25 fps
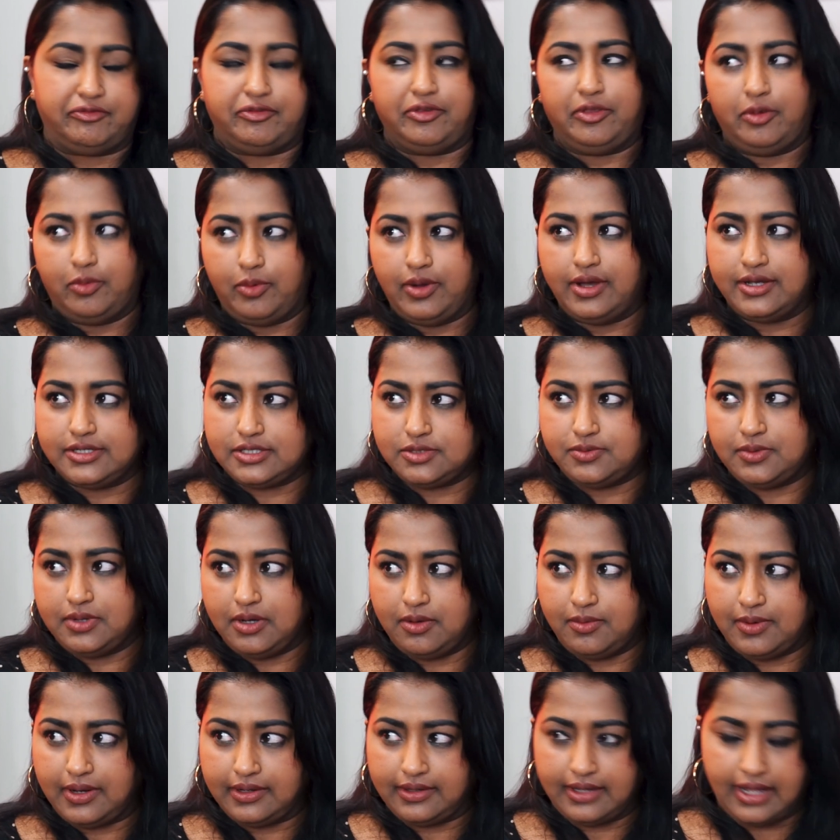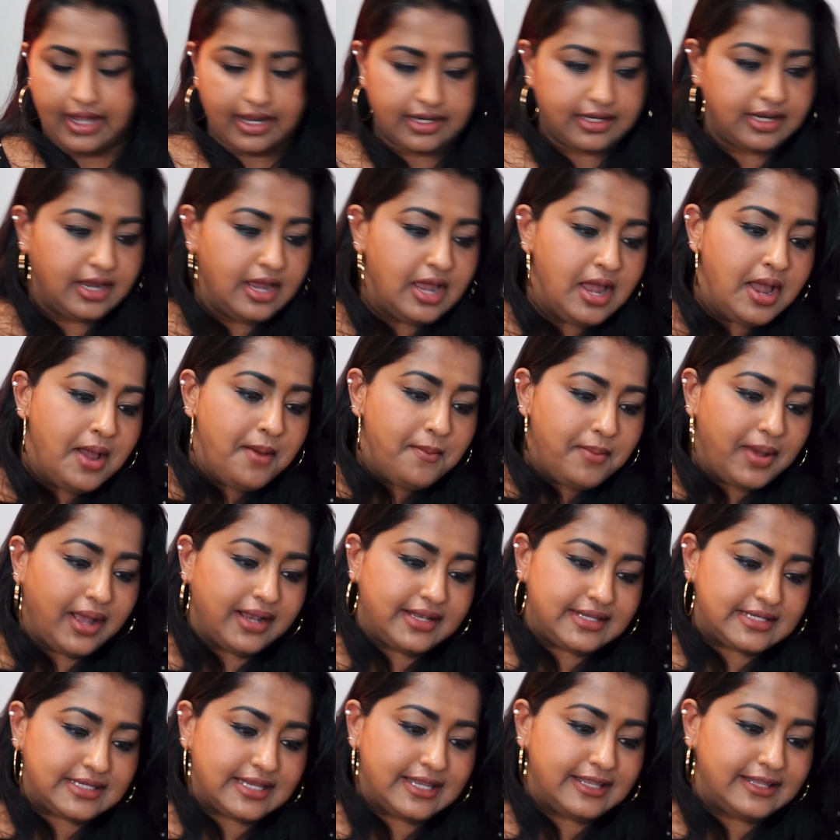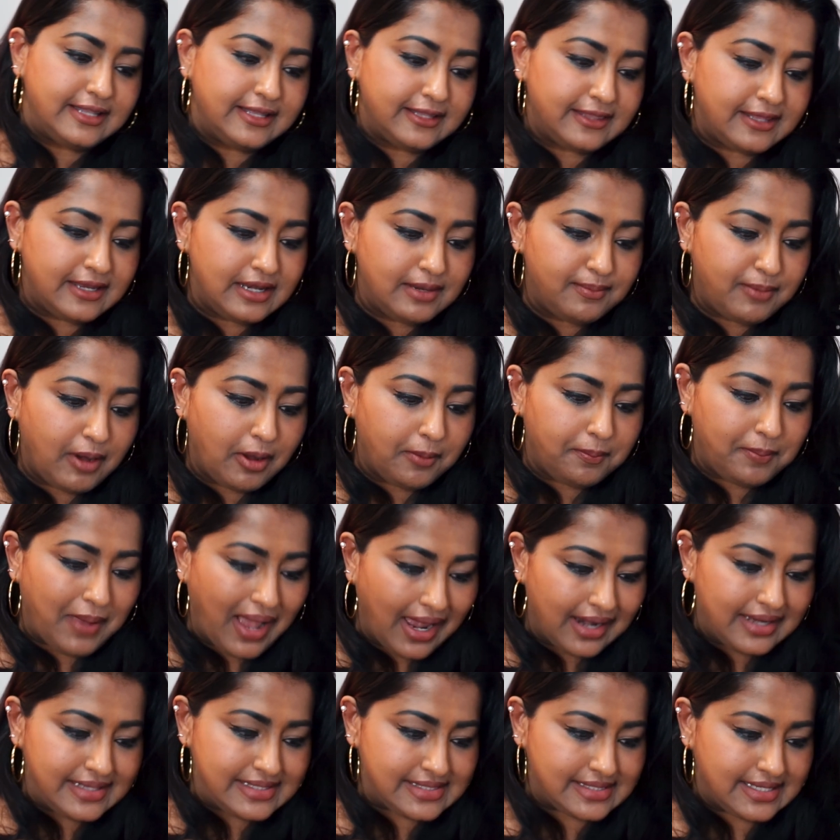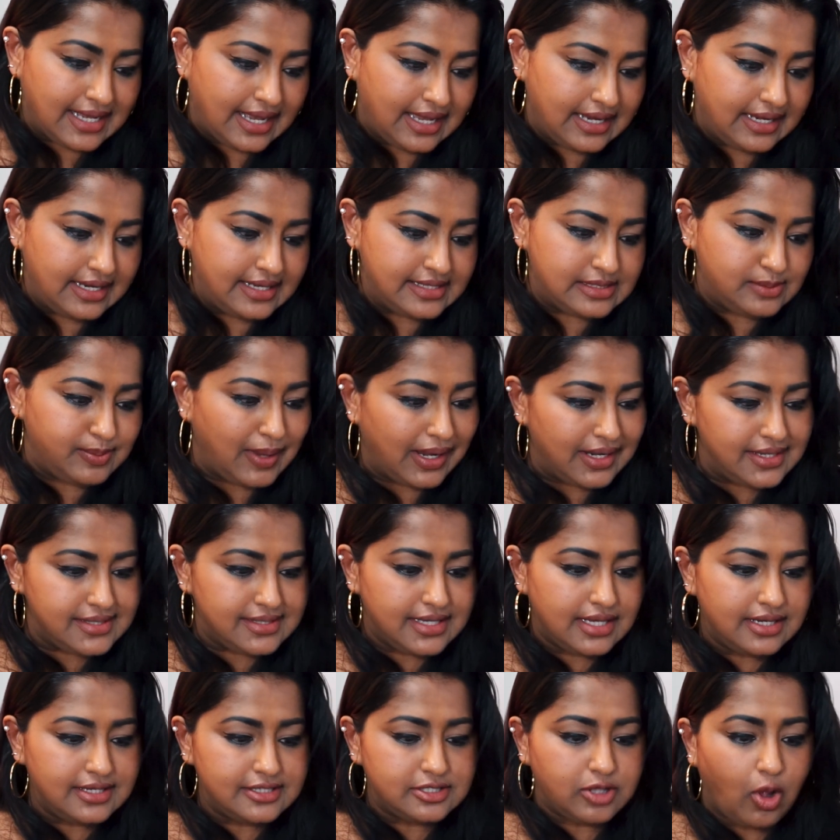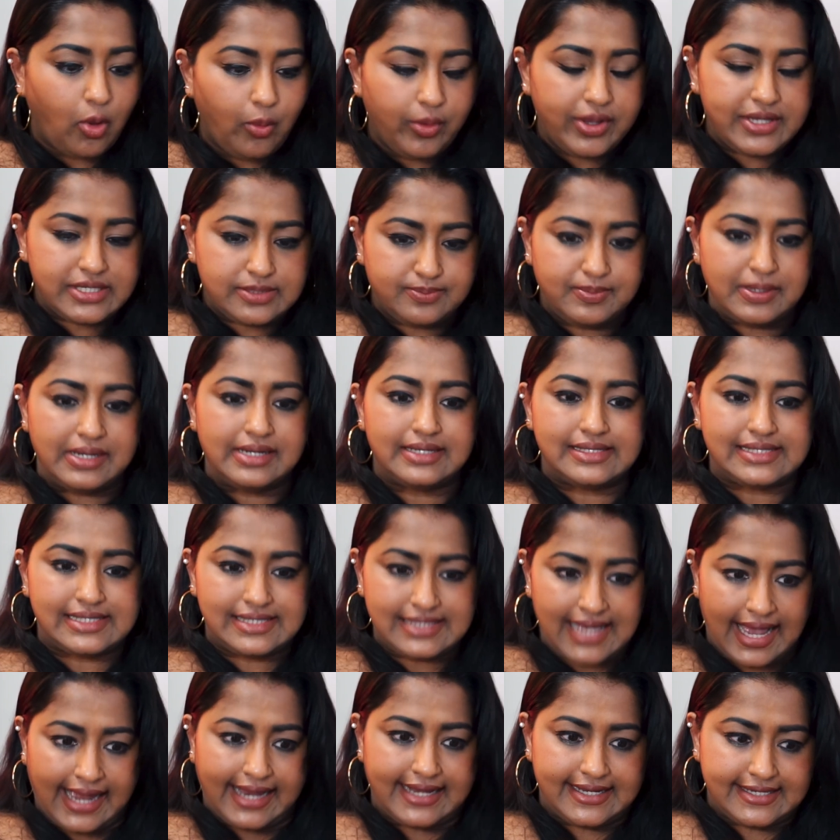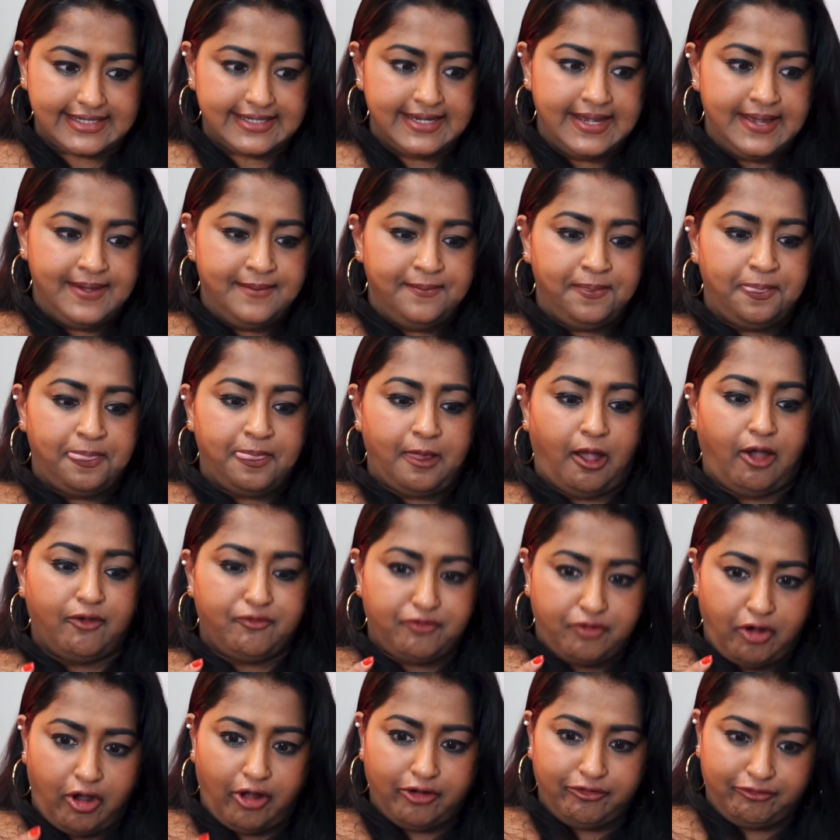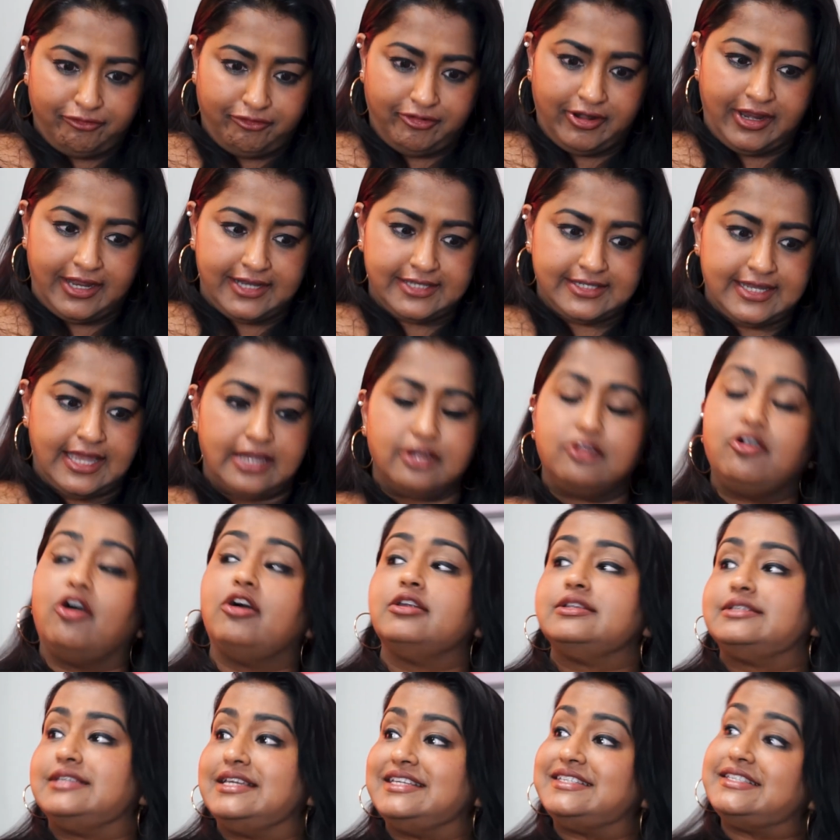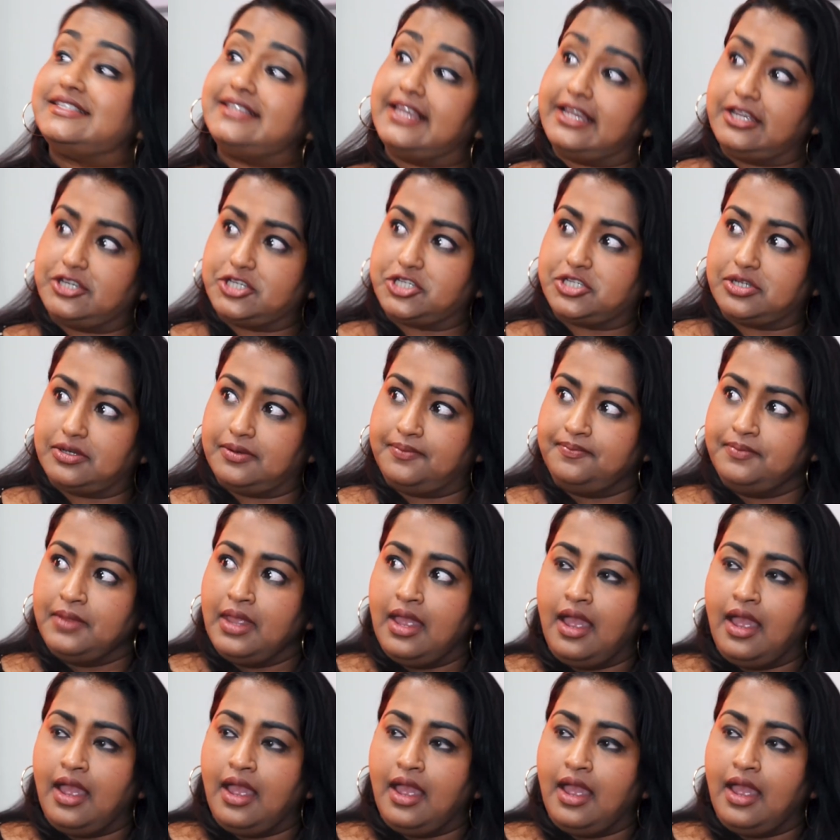for the worse, we don't want that. But the thing about Palestine is Palestine has always been a site of conflict and contestation.